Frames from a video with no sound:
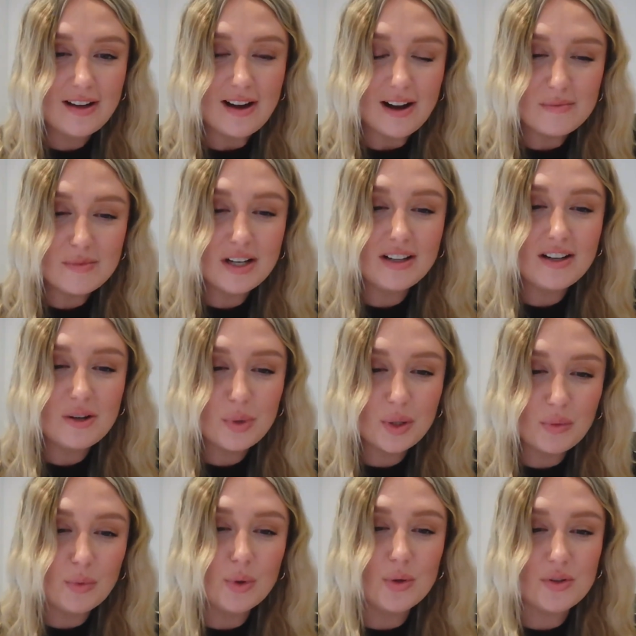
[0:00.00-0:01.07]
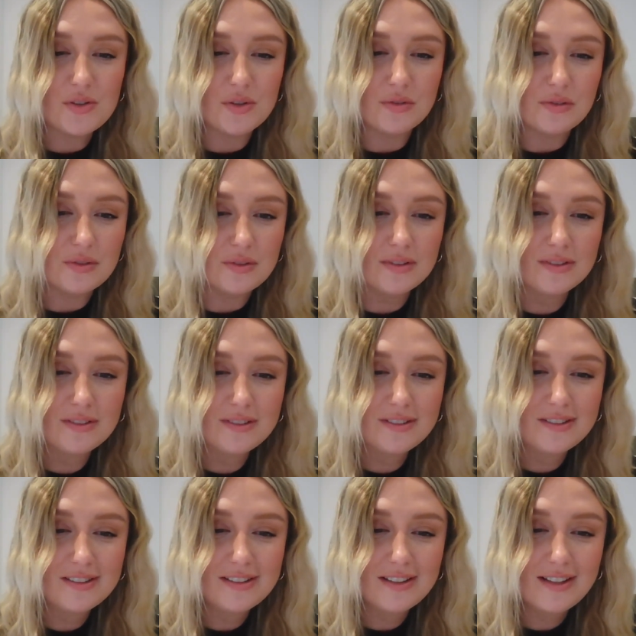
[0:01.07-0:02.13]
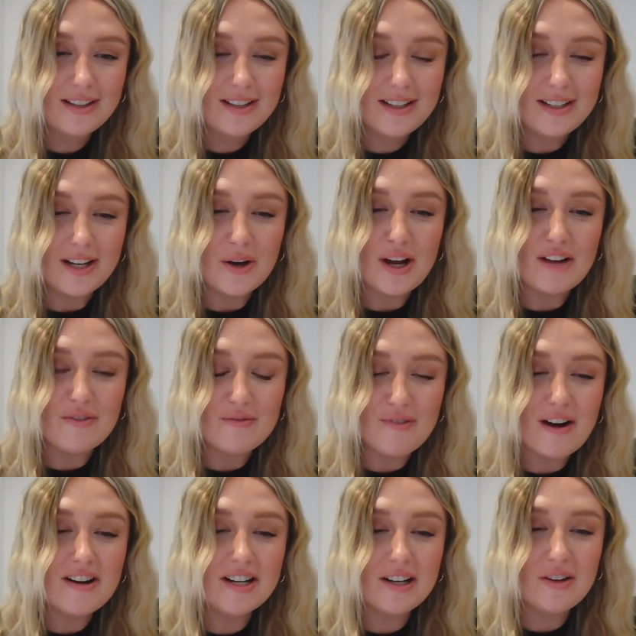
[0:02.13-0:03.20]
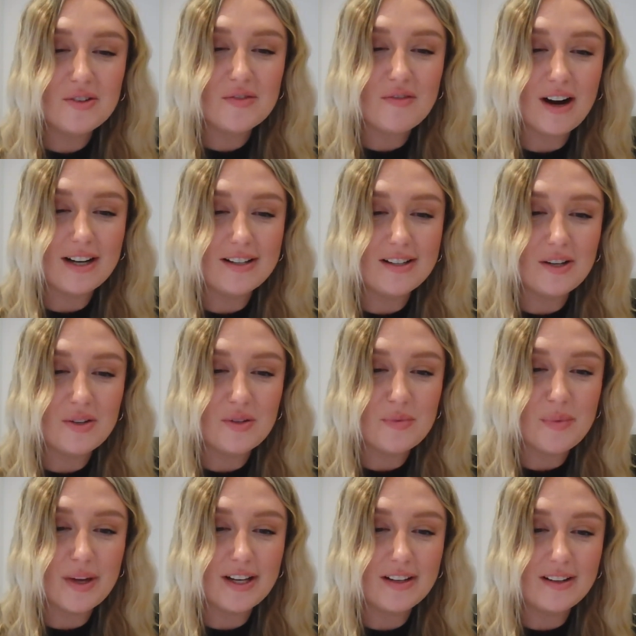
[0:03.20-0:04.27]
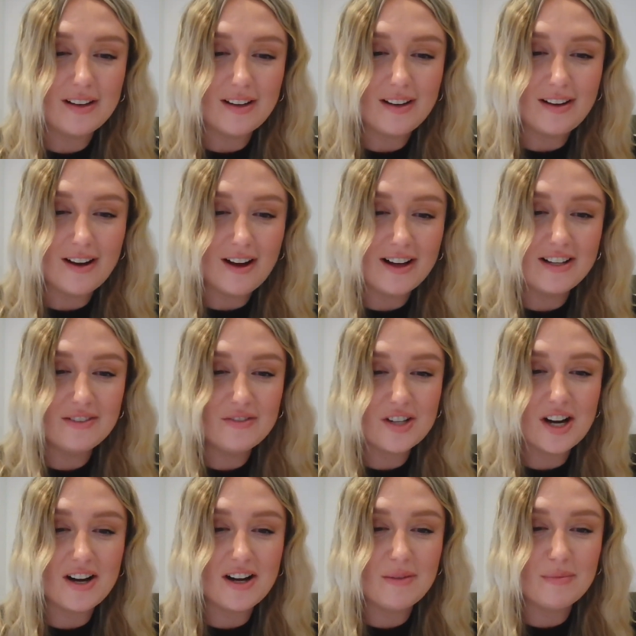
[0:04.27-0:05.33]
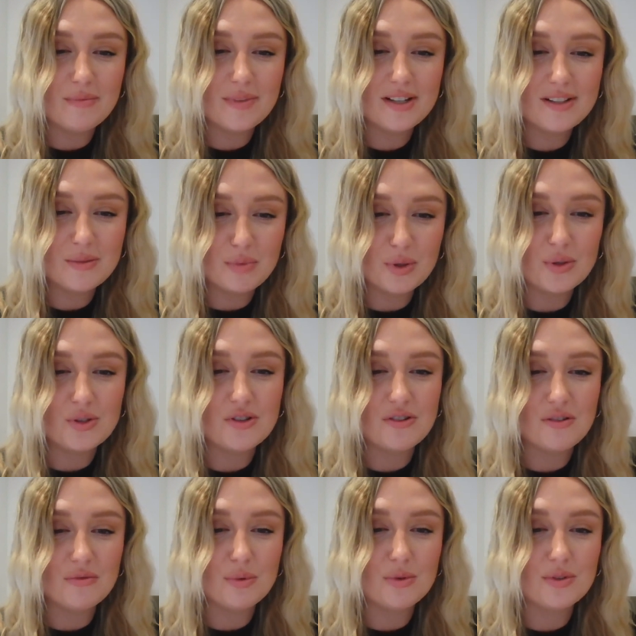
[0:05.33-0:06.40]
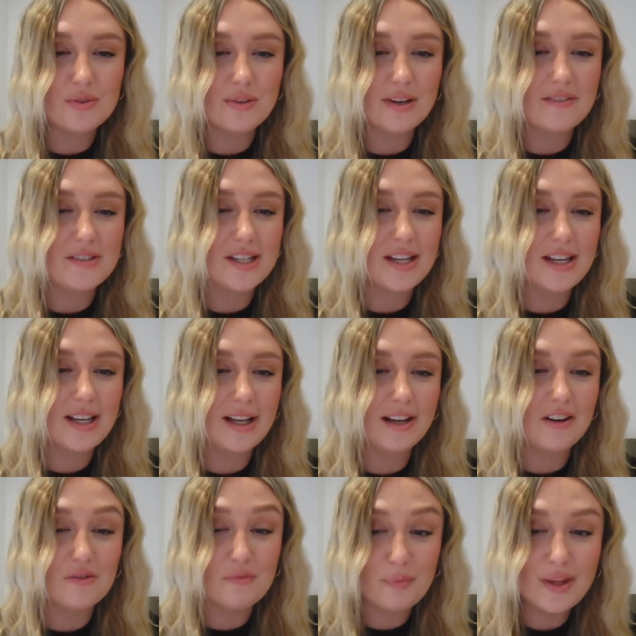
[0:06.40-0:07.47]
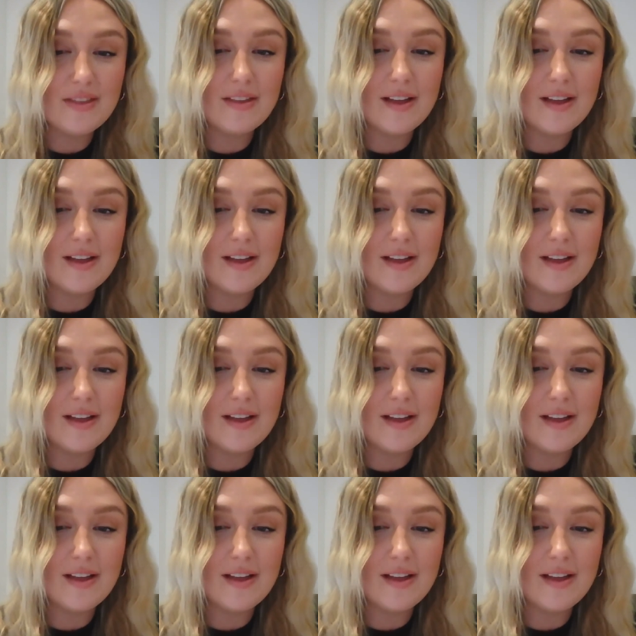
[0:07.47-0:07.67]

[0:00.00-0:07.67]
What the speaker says: I'm going to go with Walsall. Now, I have a very close friend who's been a lifetime supporter of Walsall FC, and I've been